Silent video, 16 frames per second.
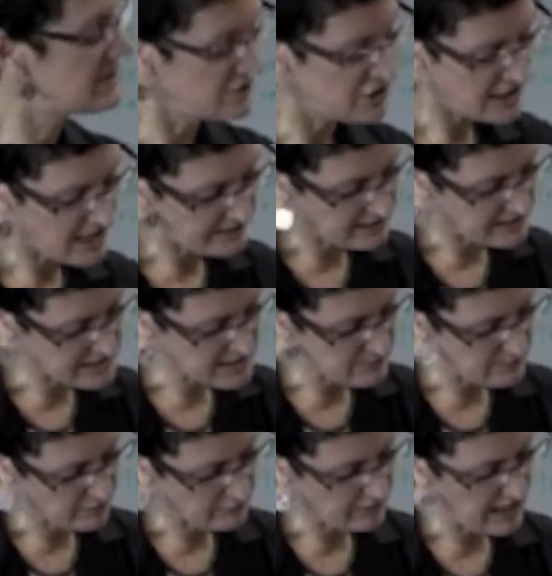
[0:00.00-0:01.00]
have shared an
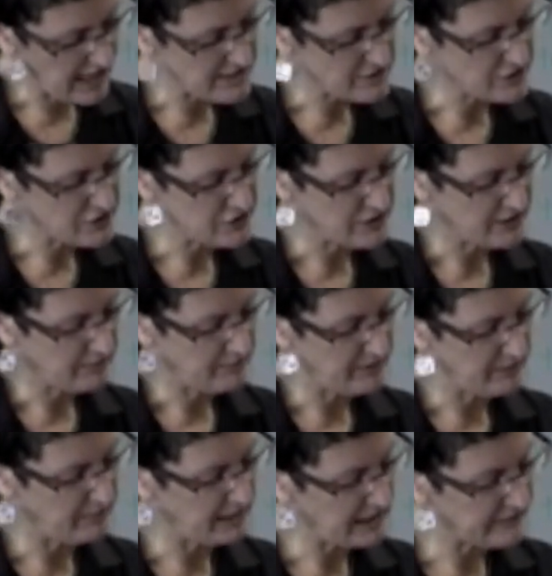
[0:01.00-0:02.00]
intimate relationship,
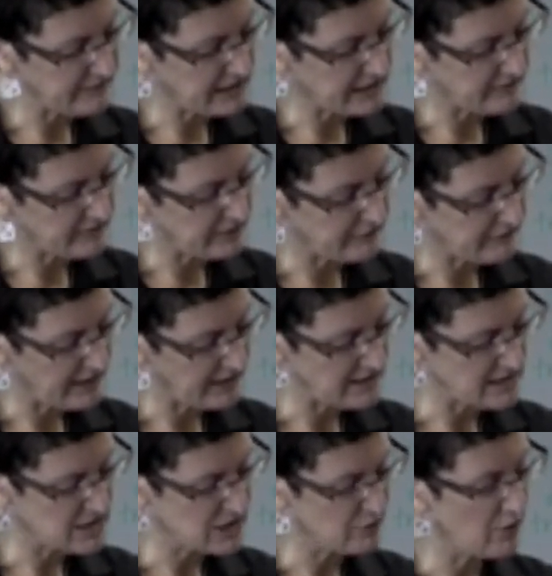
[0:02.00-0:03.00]
the meaning of a given event
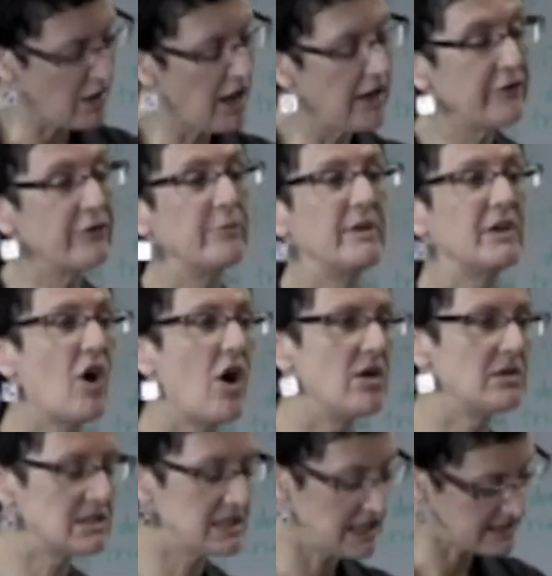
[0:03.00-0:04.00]
is derived from the
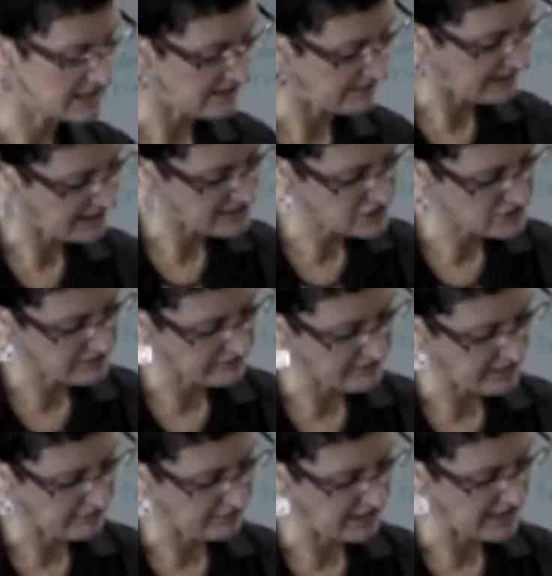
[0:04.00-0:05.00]
context and the history of
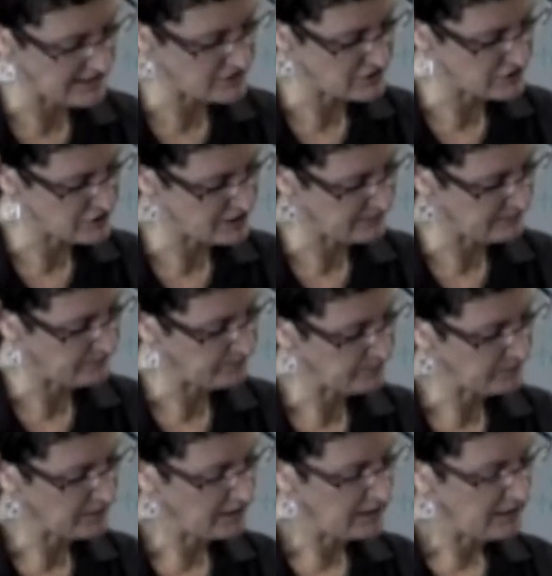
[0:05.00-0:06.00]
that relationship.
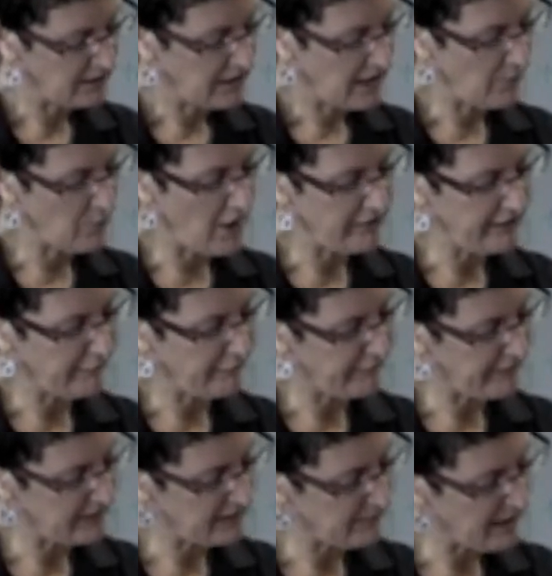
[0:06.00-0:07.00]
And while the
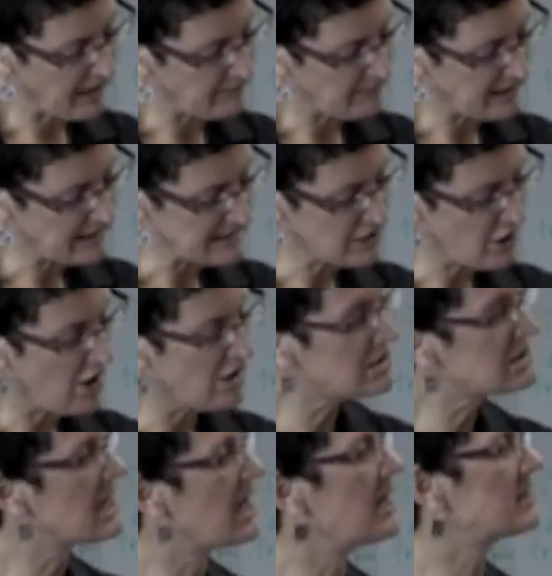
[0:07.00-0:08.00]
offender may admit his
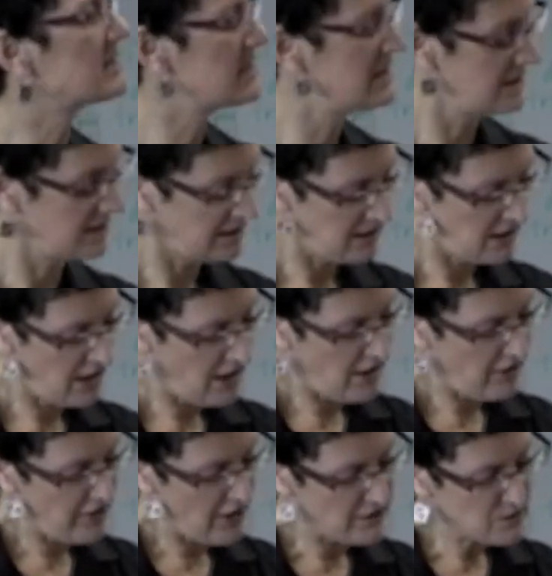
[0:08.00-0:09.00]
conduct,
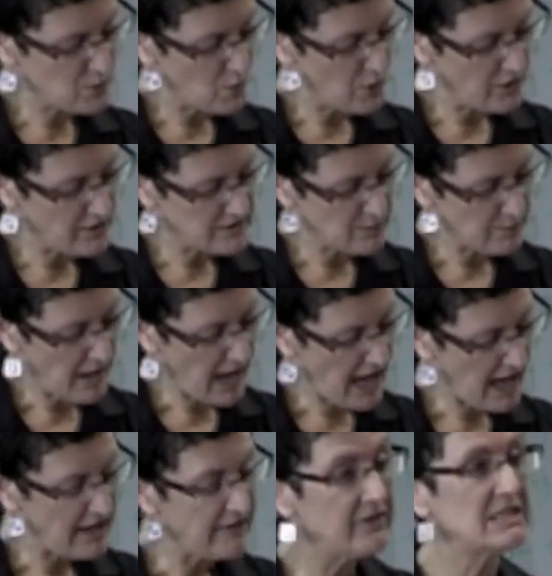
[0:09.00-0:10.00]
those words or
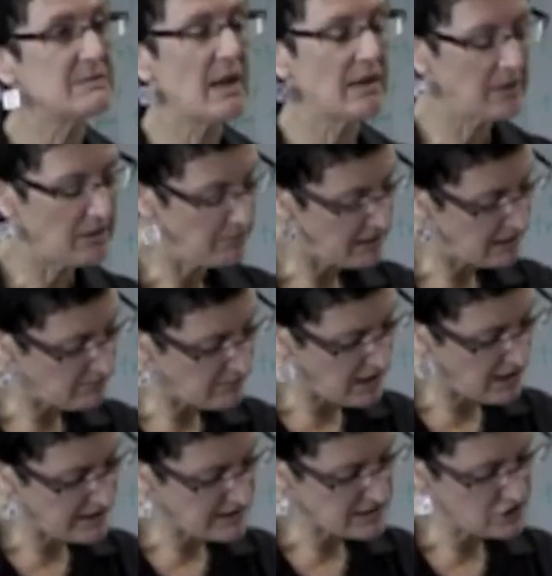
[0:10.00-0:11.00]
behaviours may be
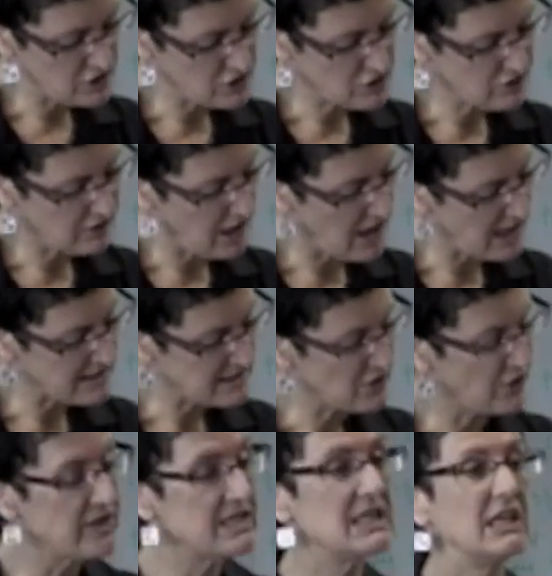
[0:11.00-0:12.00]
minimised, neutralised,
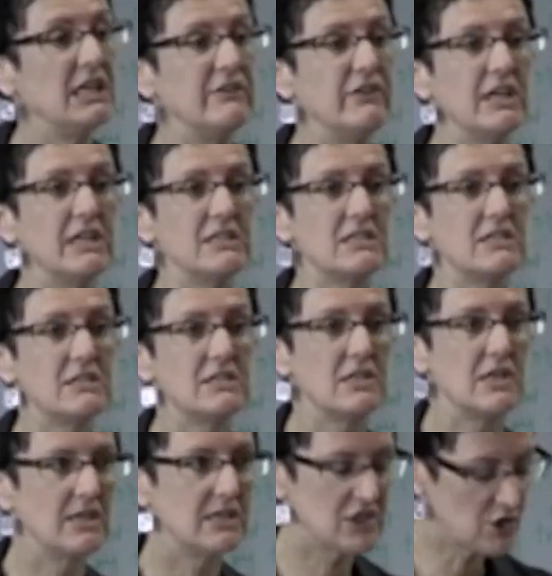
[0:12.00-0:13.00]
or the significance
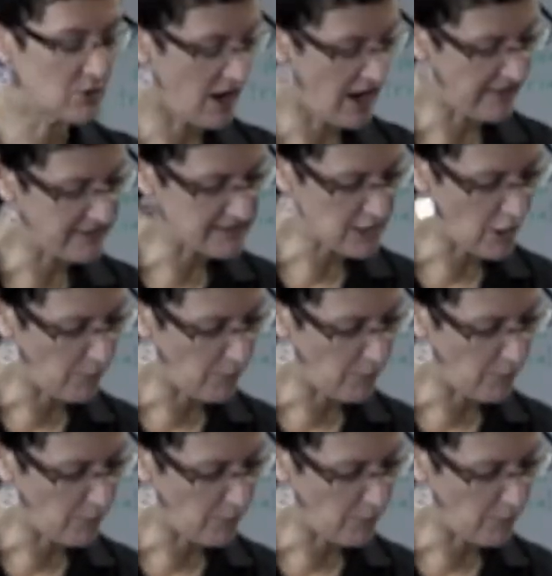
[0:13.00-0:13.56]
to others